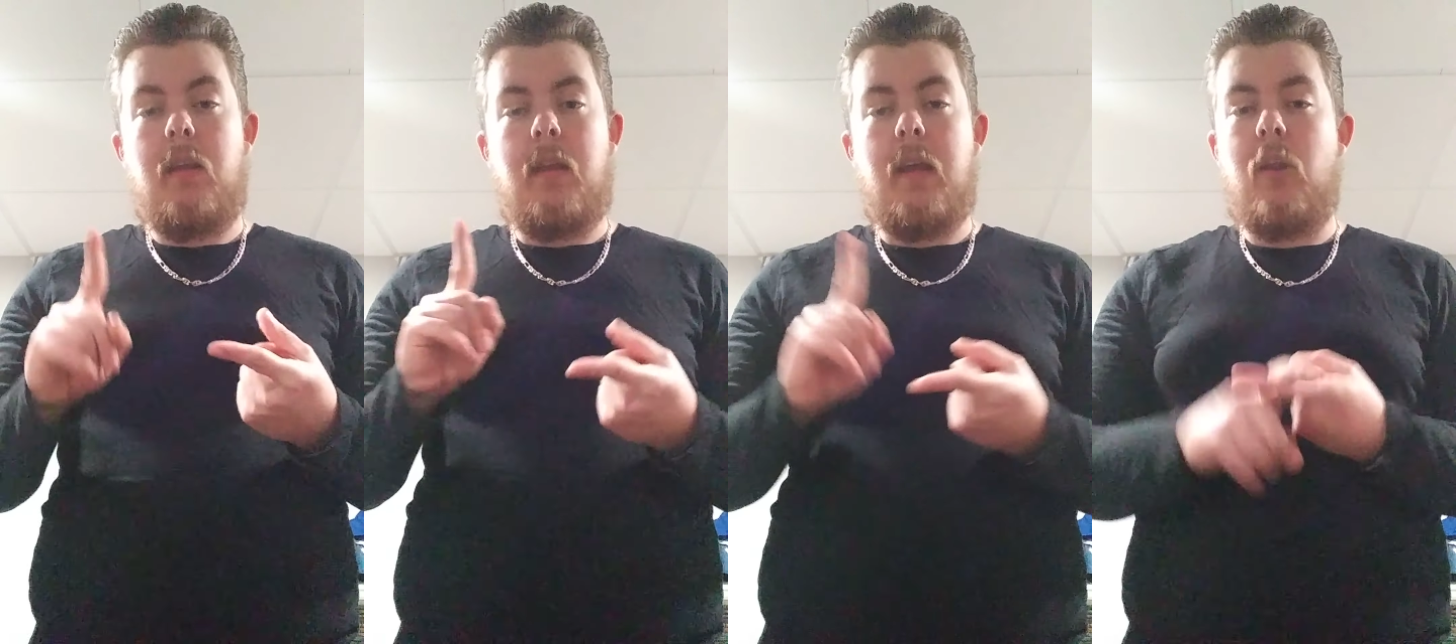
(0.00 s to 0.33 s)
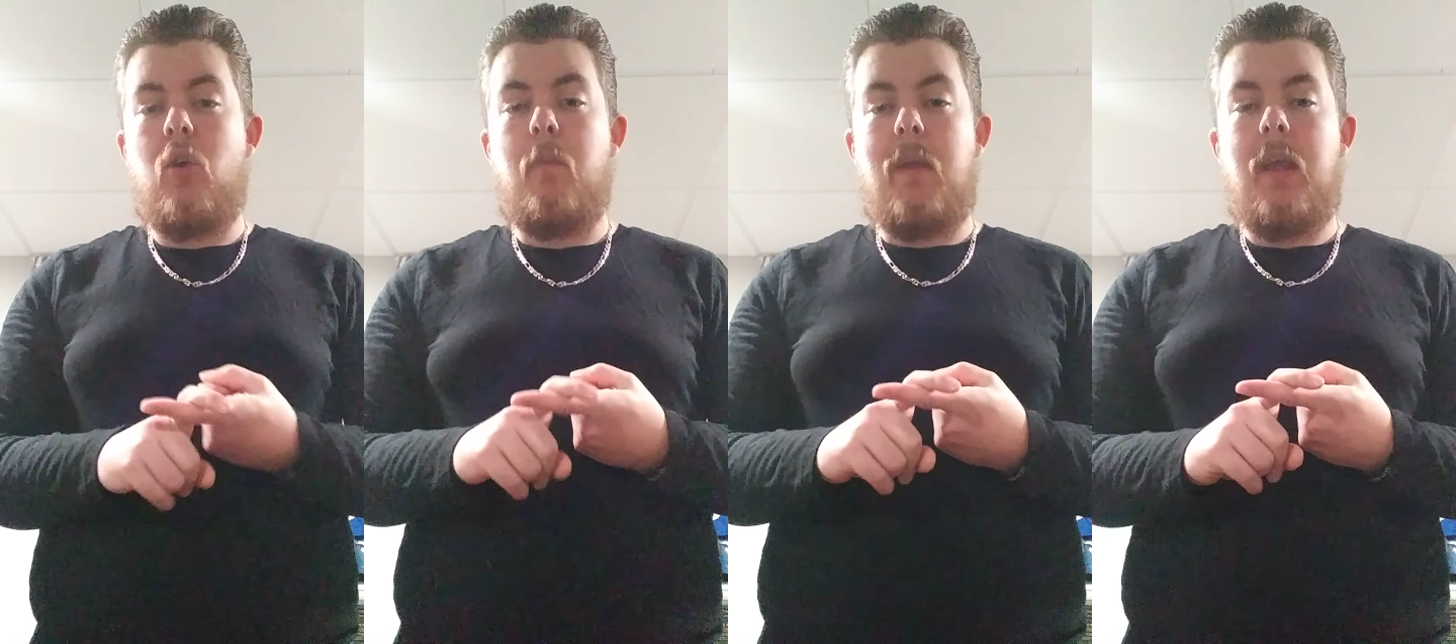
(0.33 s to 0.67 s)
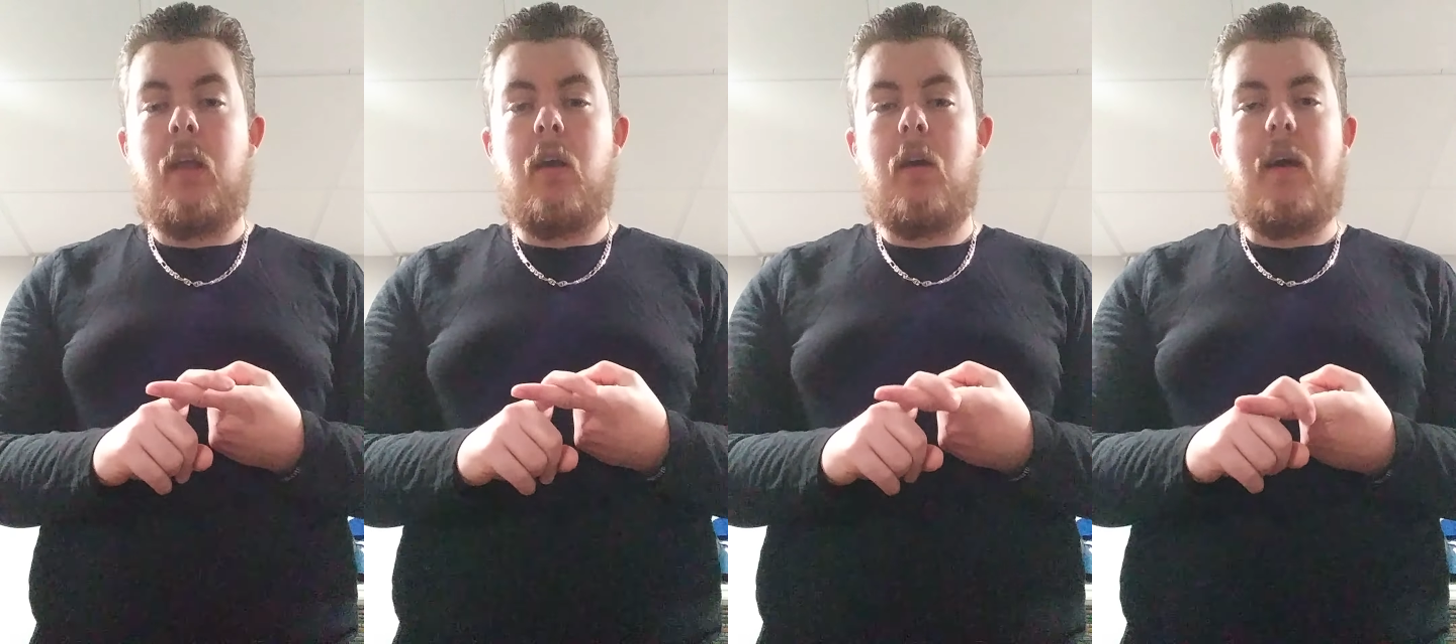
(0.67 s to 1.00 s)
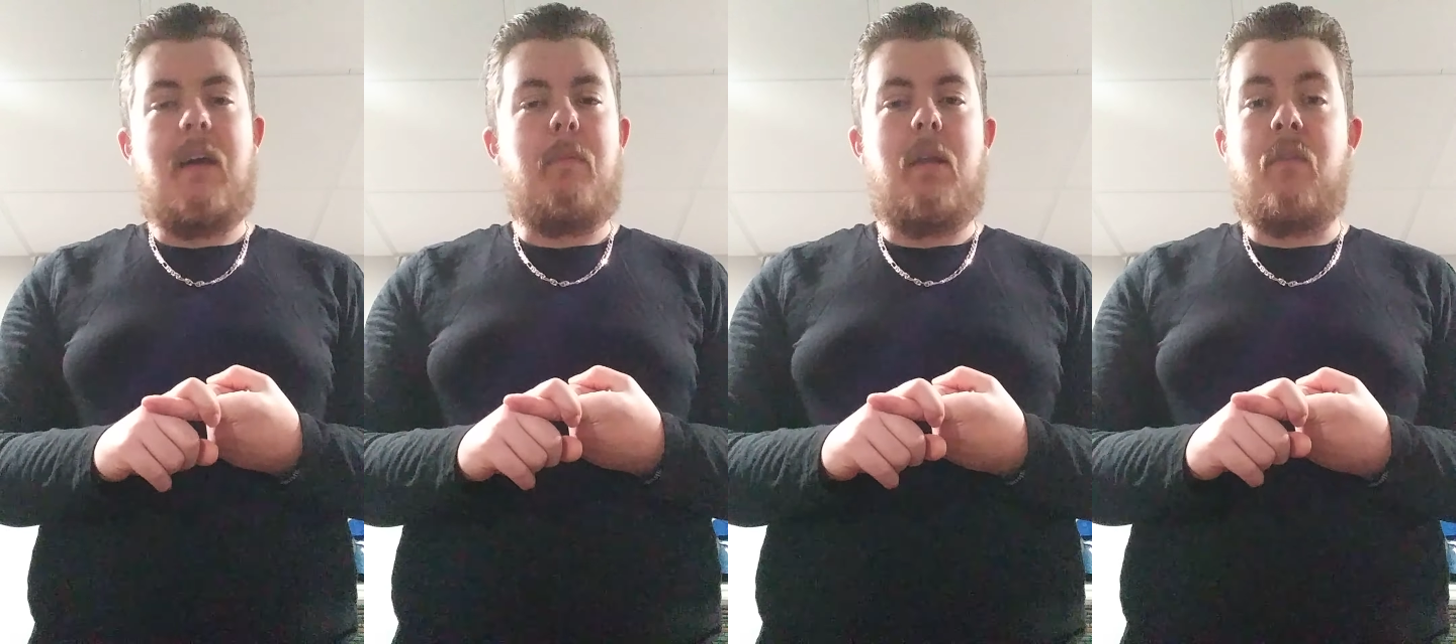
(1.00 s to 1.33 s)
Kenny Omega,
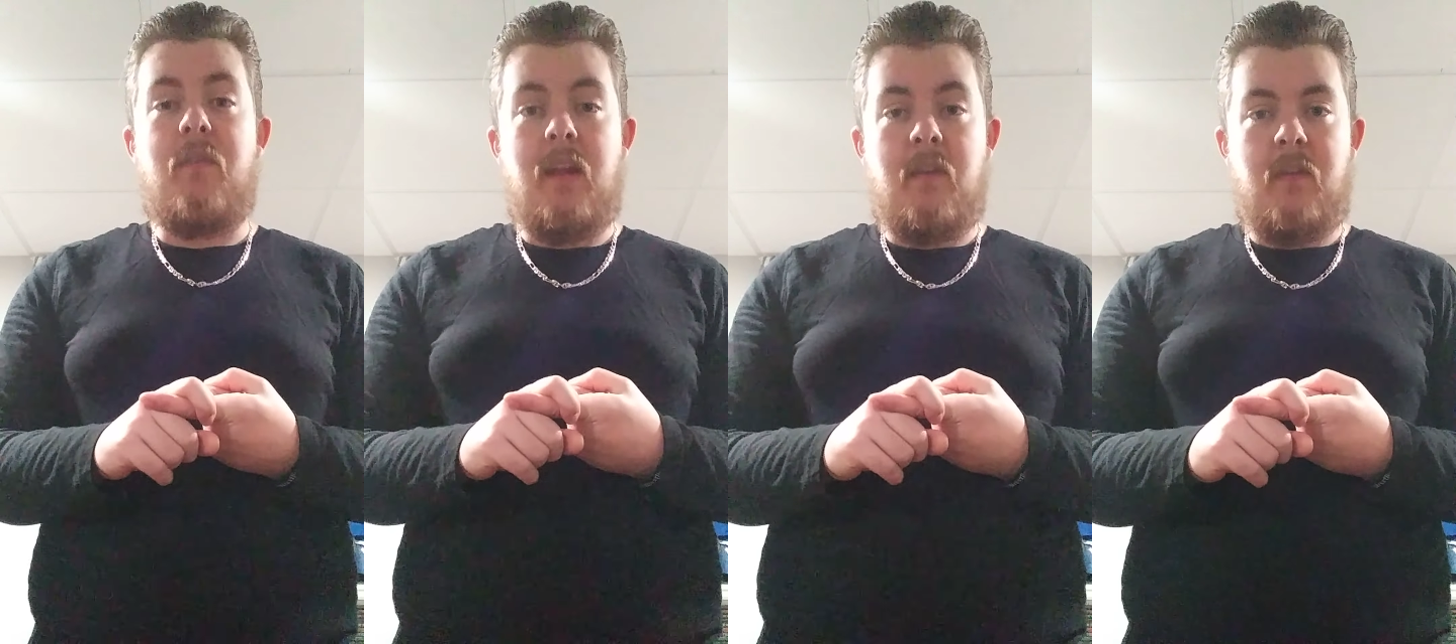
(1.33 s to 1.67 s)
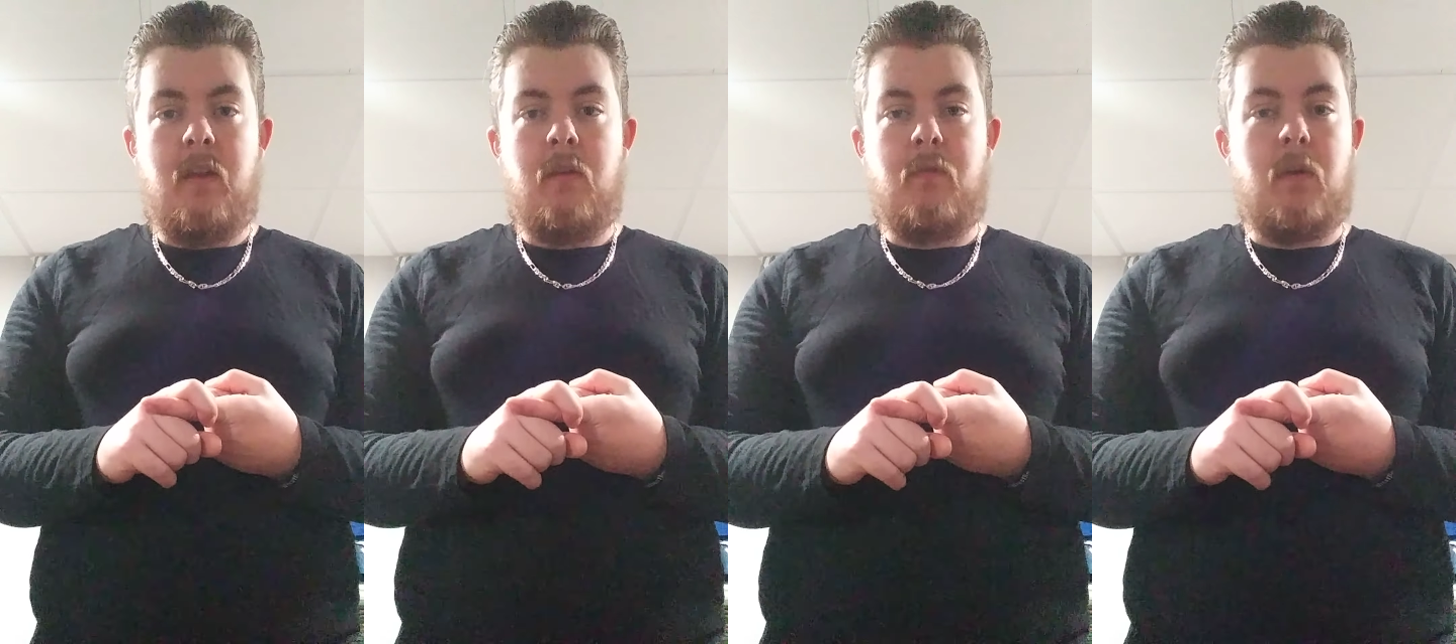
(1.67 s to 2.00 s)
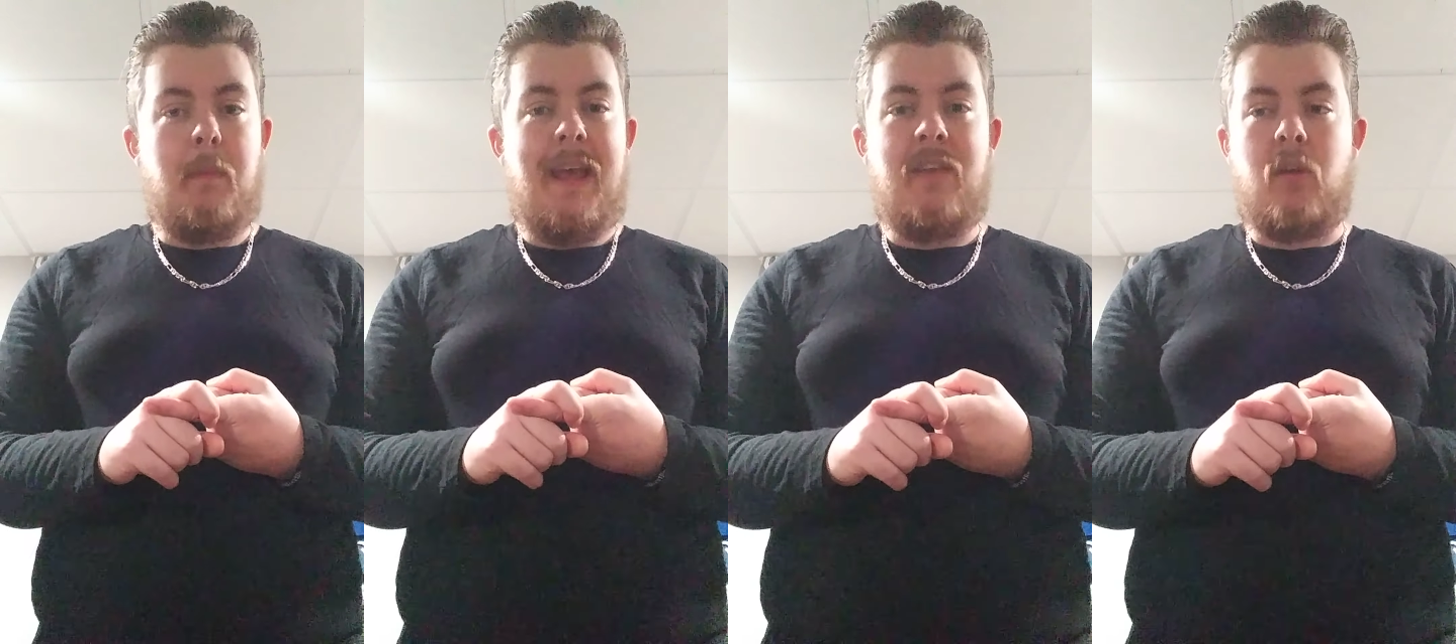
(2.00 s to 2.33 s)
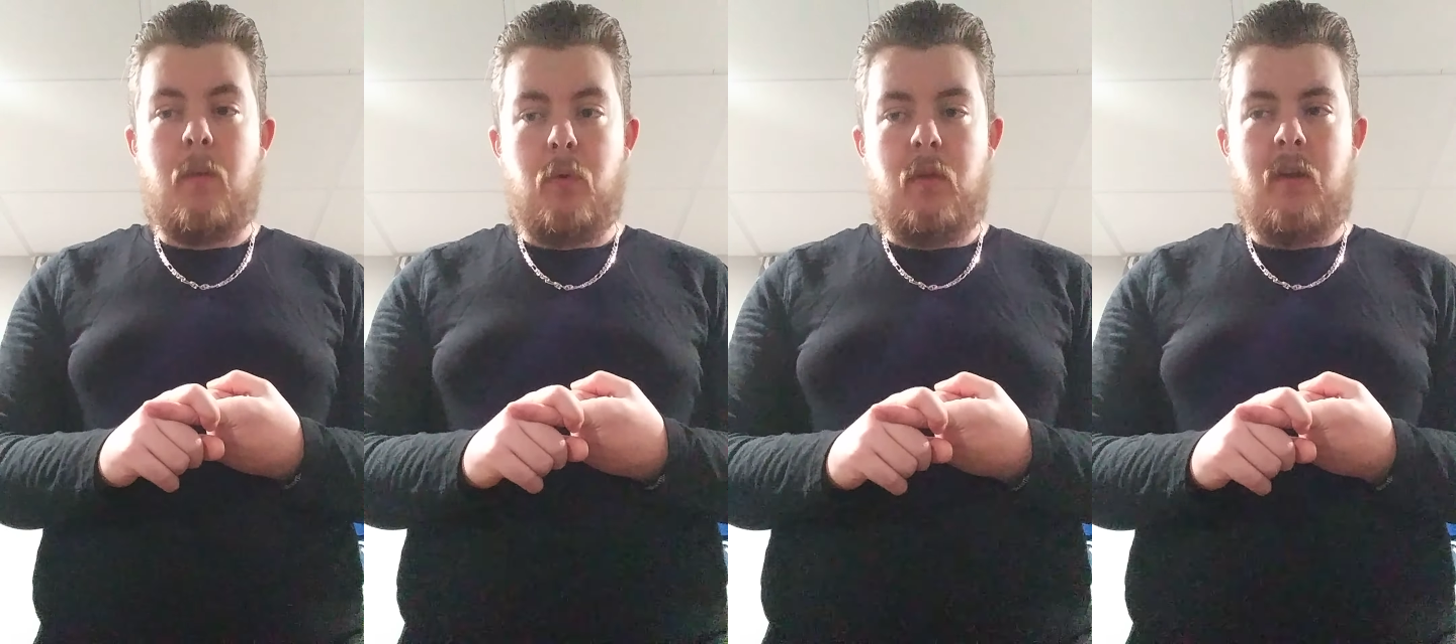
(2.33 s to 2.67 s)
I've been a fan of his for the past
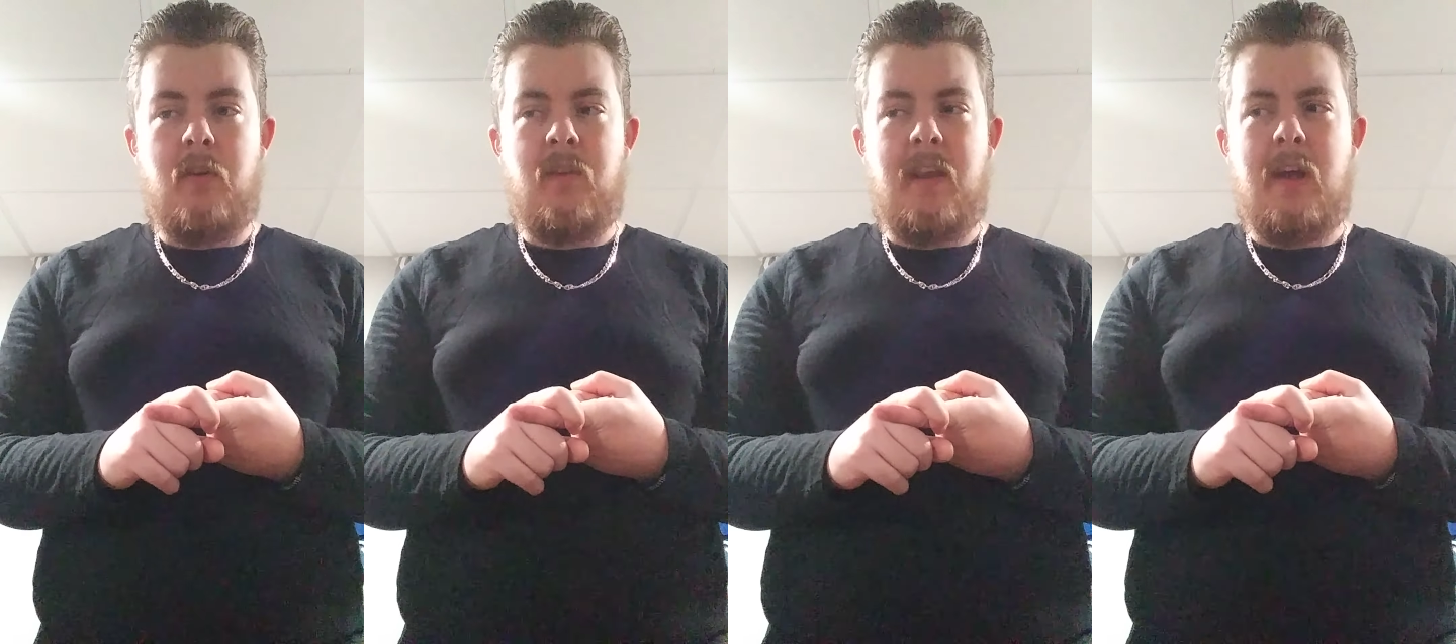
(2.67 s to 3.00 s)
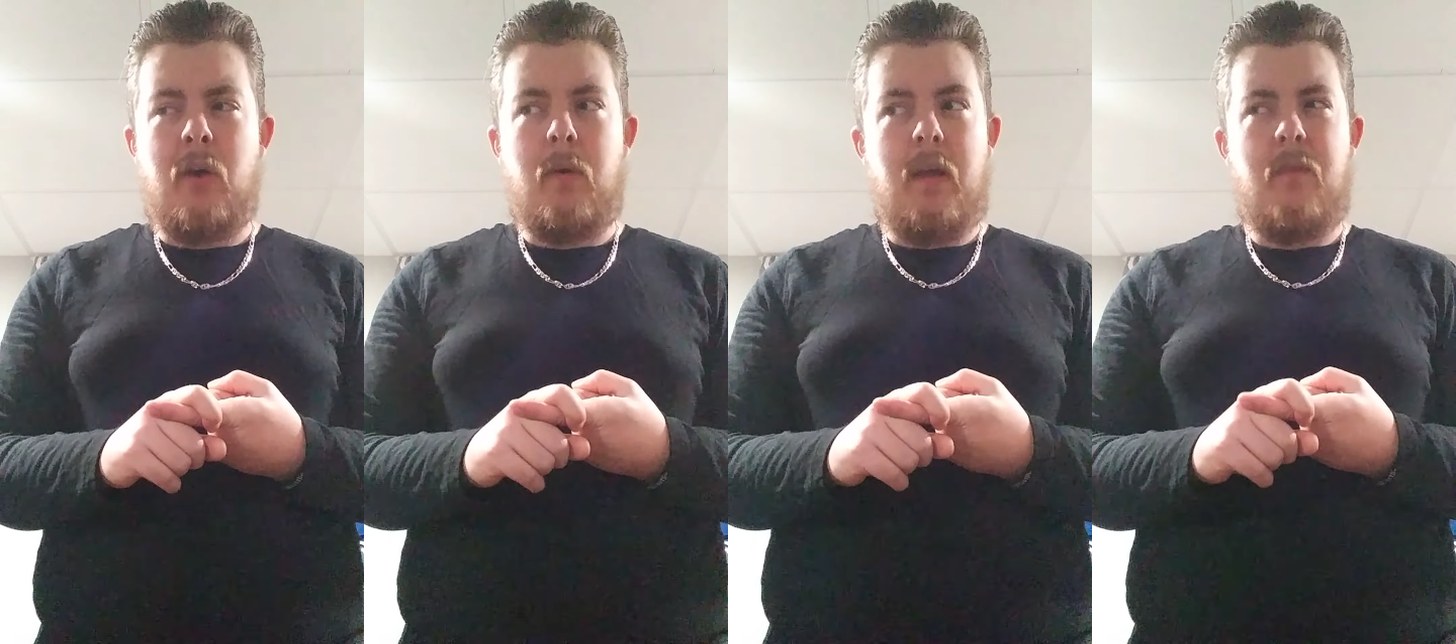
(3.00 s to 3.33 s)
couple years now,